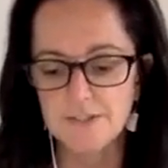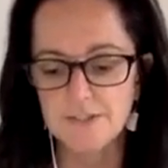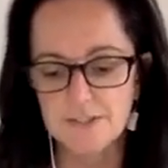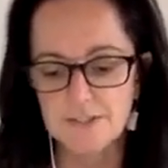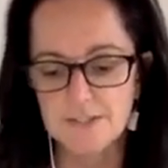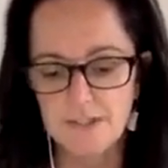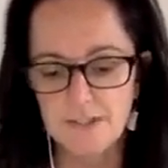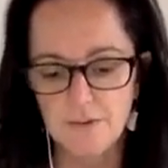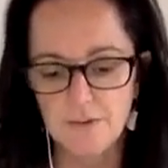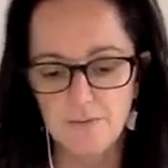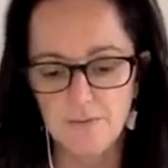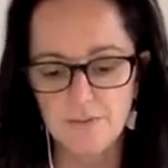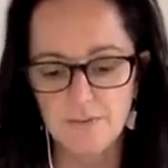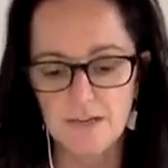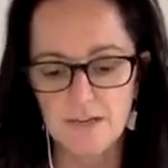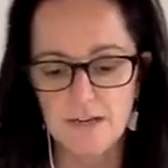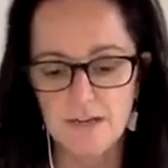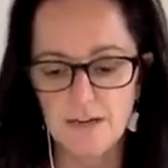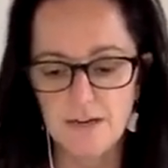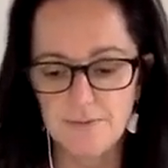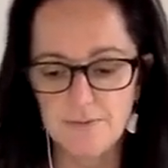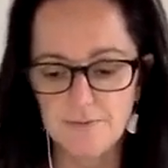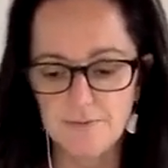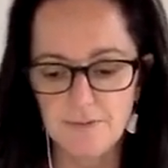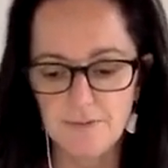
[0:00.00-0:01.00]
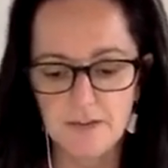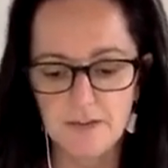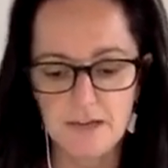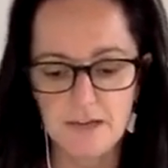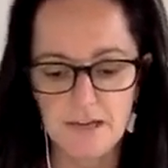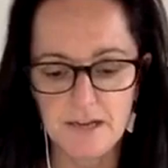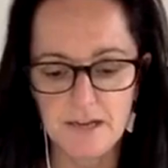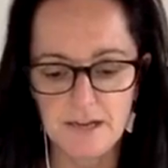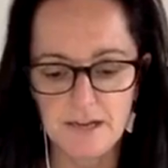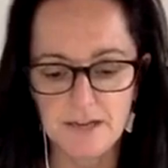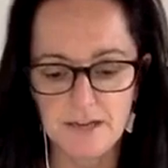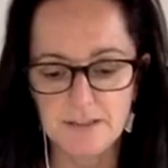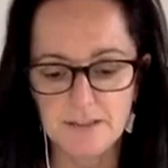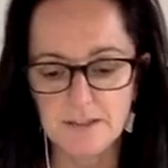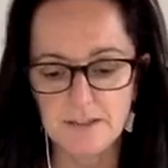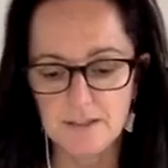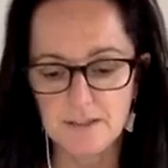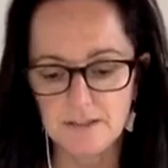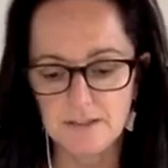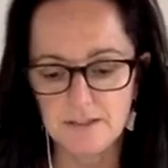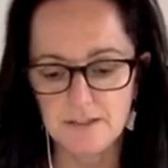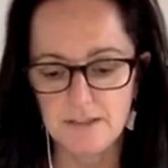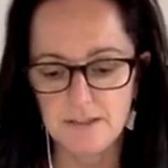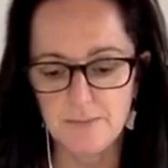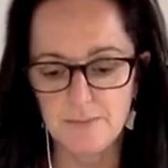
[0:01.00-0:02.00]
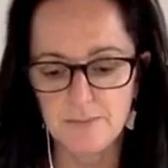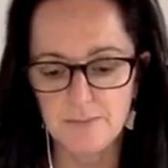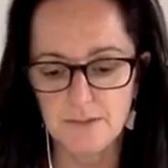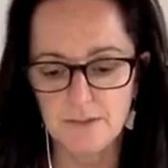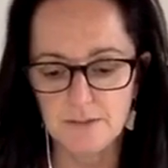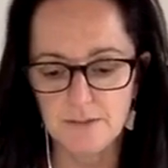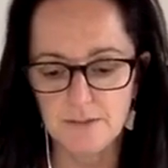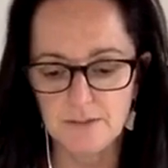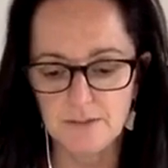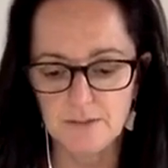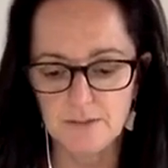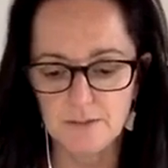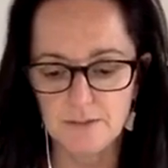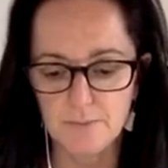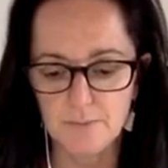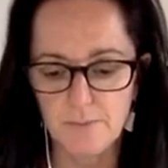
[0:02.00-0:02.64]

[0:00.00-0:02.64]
self-love and acceptance.